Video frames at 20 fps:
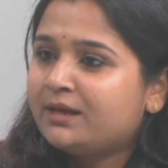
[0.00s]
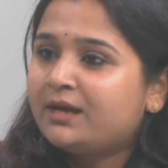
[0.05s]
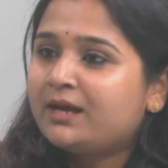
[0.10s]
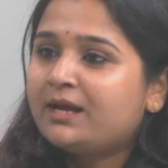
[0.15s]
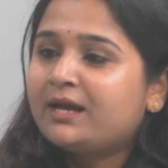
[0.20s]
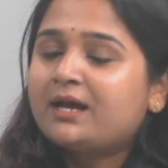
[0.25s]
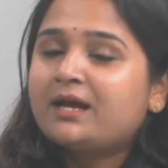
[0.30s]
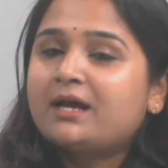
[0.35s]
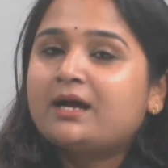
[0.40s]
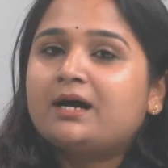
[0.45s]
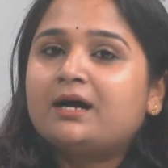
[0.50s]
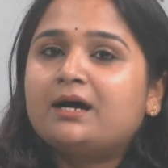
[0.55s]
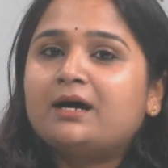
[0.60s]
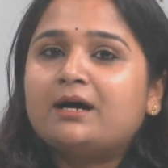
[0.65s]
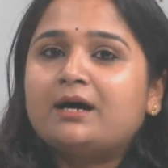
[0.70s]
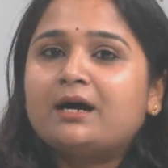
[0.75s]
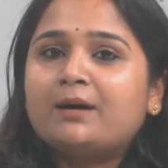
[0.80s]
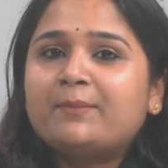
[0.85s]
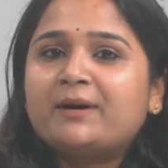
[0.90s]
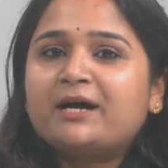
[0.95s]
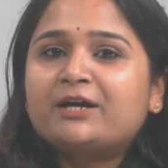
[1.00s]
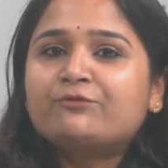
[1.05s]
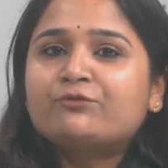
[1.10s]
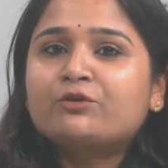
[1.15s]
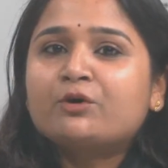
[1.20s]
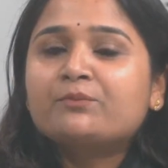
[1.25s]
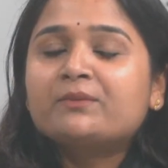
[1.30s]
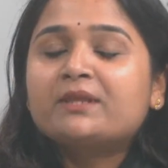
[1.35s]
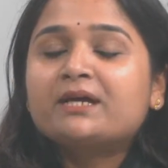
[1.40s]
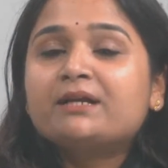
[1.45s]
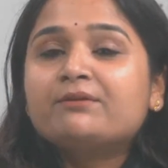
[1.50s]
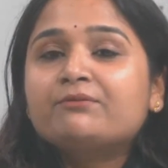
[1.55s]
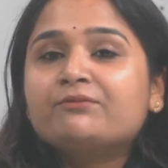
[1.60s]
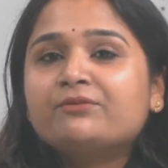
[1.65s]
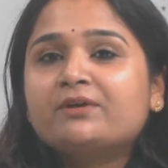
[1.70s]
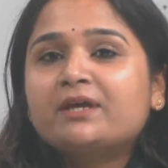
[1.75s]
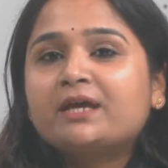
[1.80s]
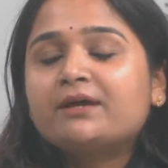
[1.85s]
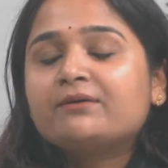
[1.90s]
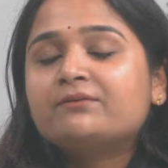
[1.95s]
Apart from that, we
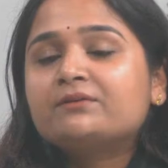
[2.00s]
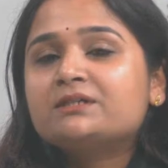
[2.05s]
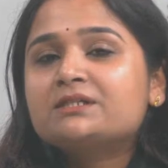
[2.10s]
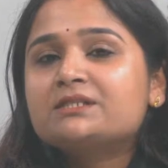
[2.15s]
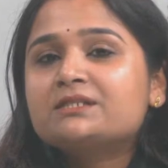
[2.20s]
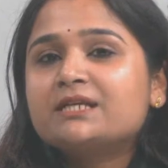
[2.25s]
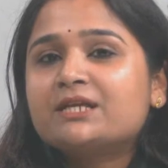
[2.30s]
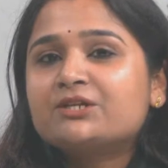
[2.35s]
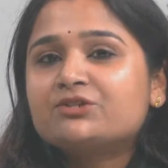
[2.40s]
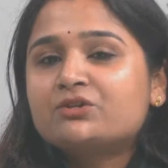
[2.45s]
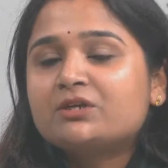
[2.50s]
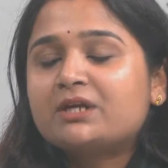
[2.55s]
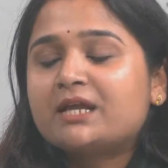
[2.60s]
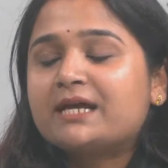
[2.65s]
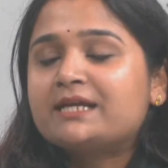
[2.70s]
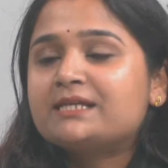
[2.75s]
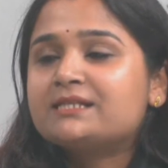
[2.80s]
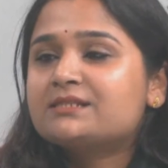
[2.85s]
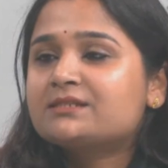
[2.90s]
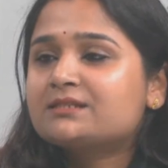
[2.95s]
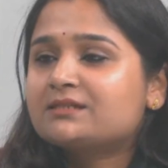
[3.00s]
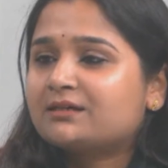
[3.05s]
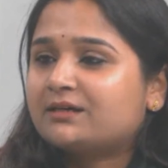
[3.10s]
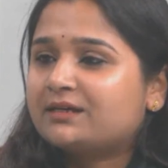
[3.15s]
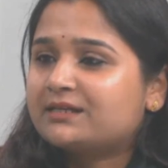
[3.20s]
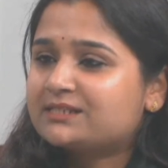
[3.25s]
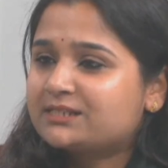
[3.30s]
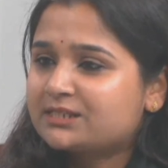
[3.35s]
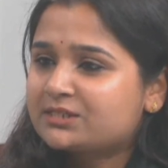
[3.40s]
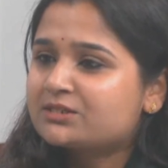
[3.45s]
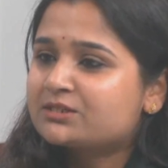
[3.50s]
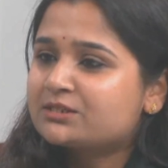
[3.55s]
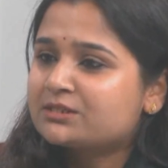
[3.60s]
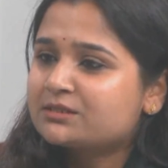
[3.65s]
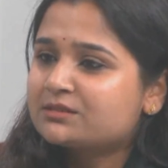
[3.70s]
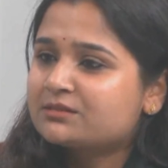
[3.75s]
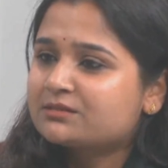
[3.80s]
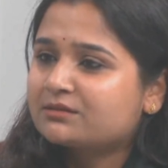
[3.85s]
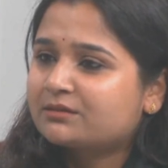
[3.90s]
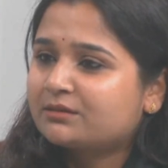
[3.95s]
have our centralized assistance
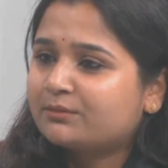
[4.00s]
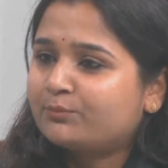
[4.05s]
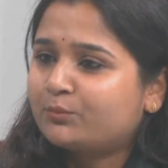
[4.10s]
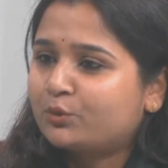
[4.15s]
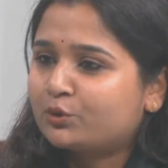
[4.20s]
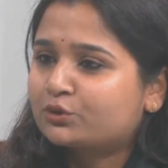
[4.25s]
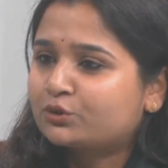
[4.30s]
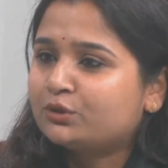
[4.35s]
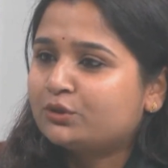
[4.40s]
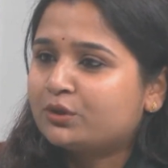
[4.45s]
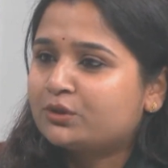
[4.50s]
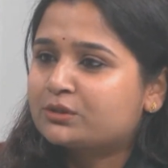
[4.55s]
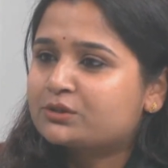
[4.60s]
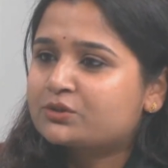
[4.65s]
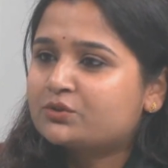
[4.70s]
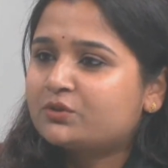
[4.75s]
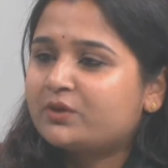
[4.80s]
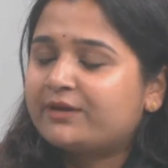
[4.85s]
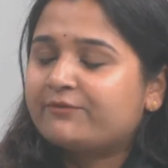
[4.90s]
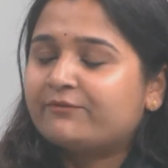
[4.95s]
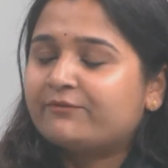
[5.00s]
portal also available.